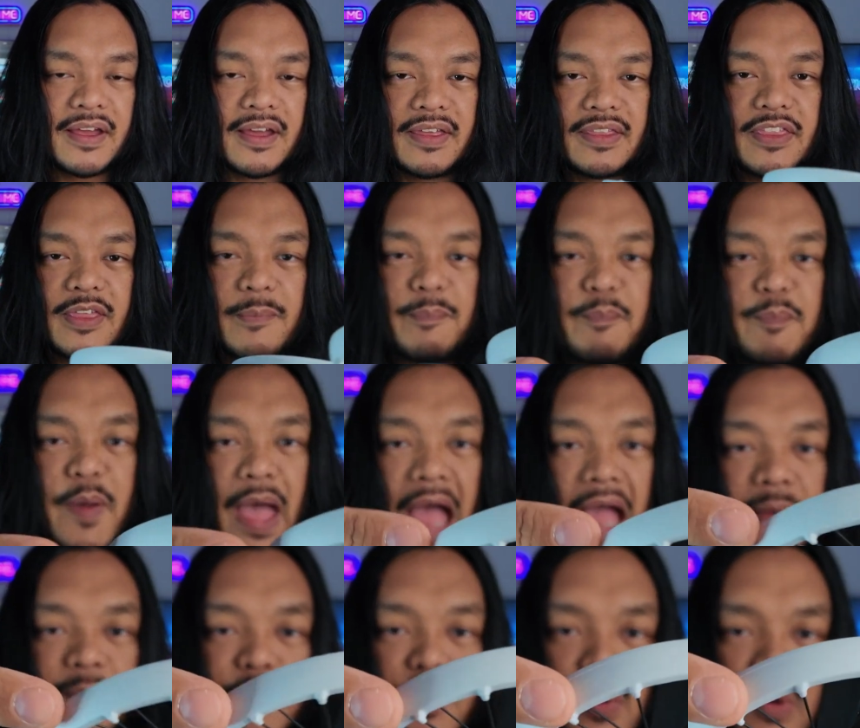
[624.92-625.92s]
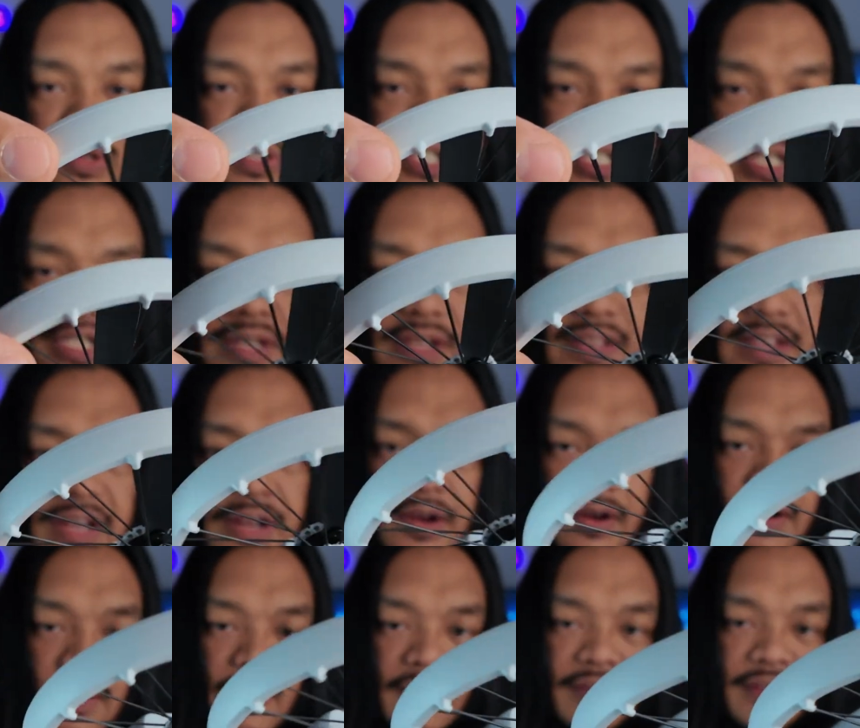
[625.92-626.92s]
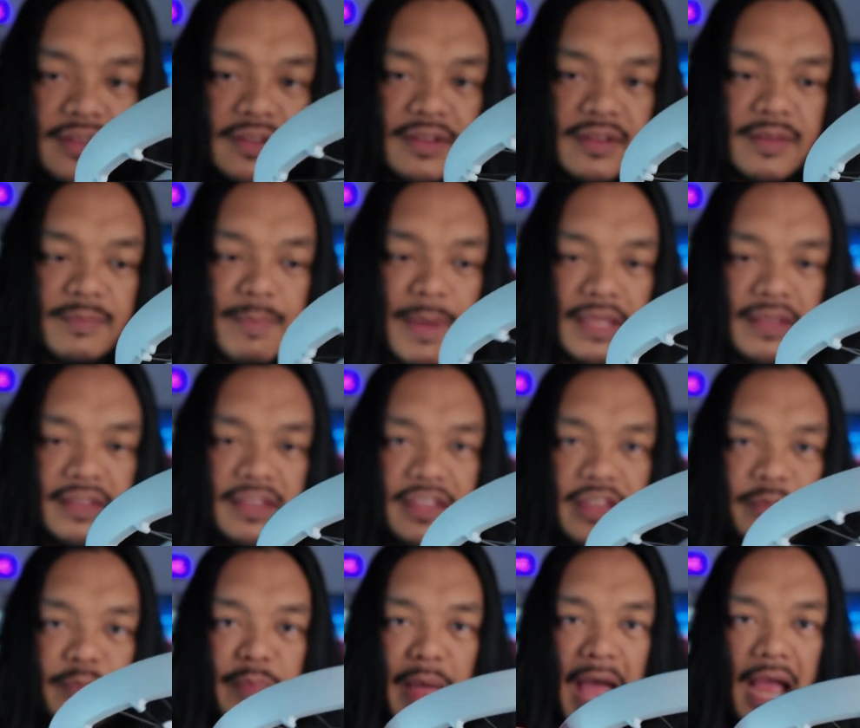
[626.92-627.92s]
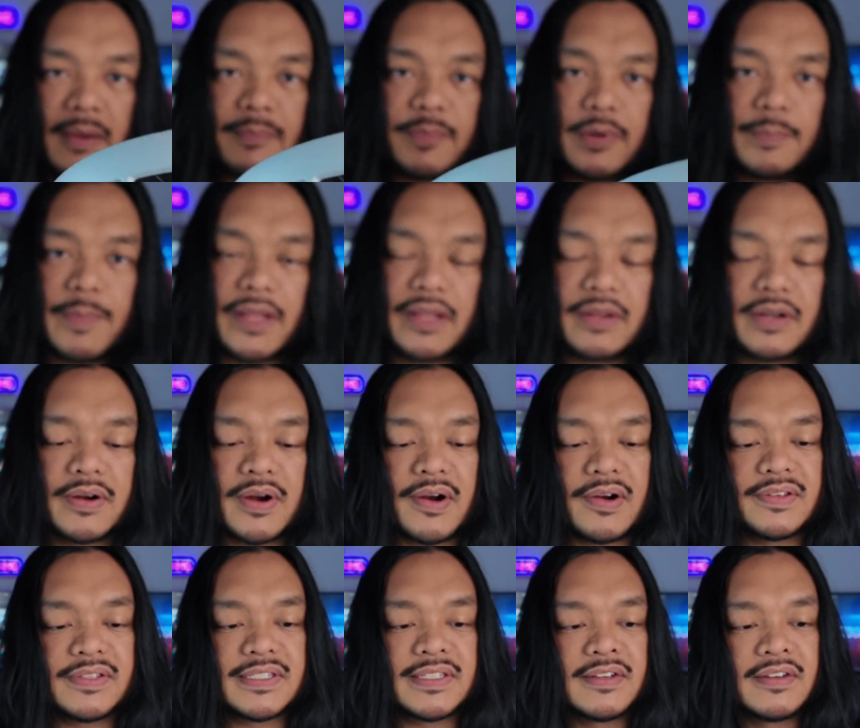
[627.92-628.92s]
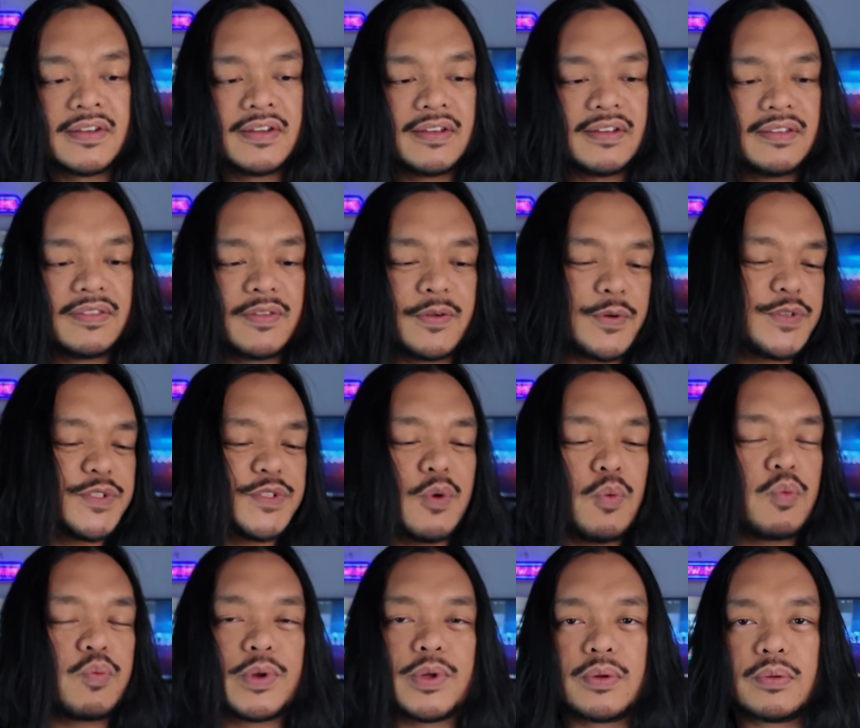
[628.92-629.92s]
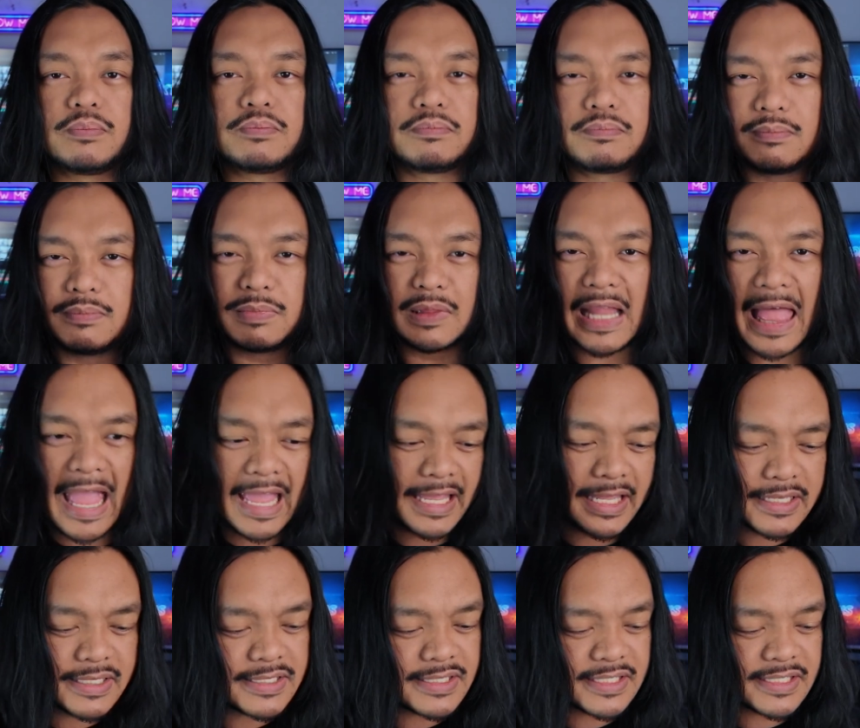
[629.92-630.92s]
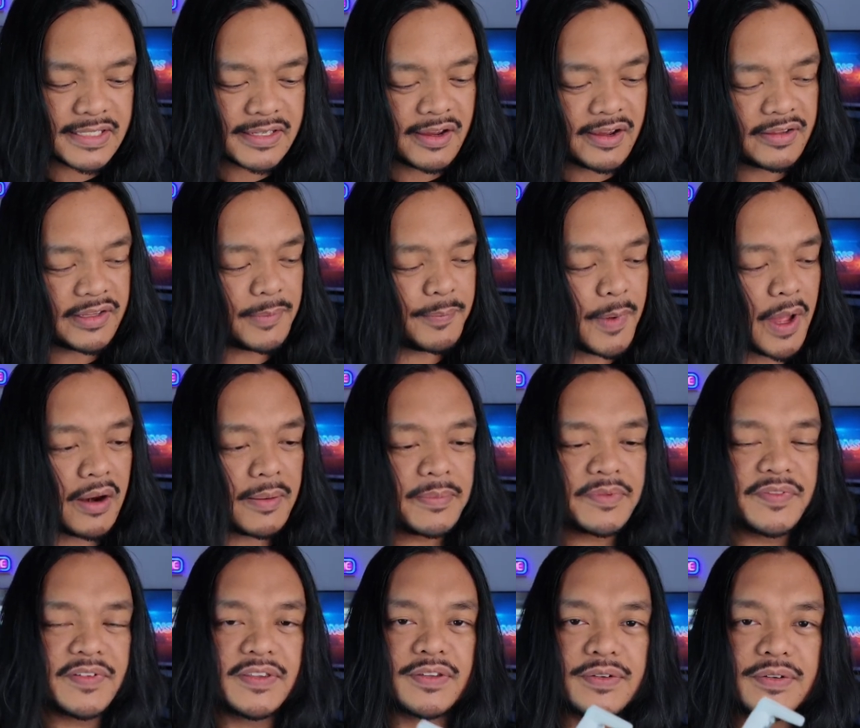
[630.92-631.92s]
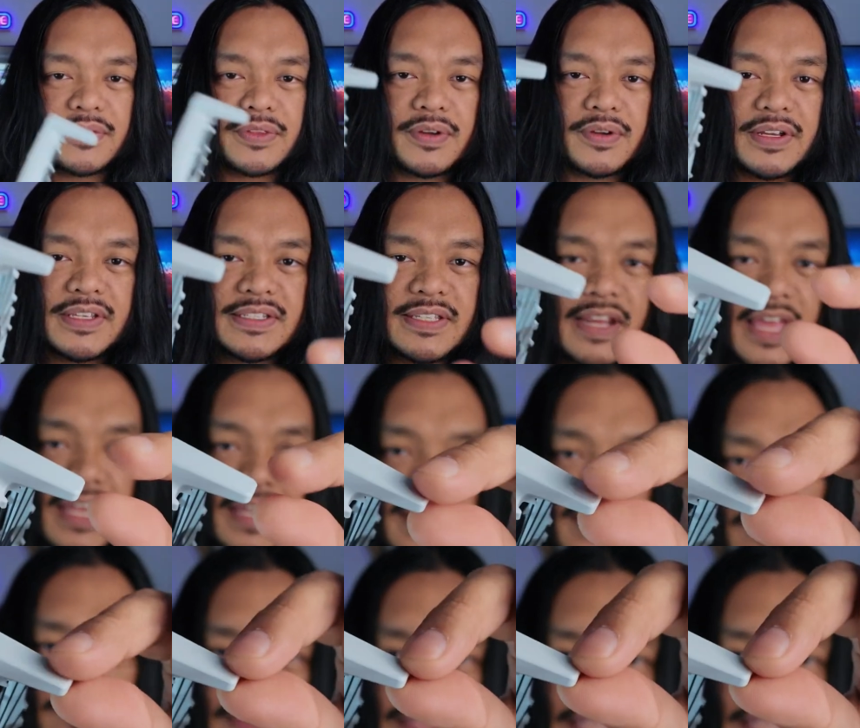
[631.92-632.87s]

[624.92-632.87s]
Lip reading: the back portion here, on mainly the back propeller guards, there's no real legs on the bottom of it. There isn't any of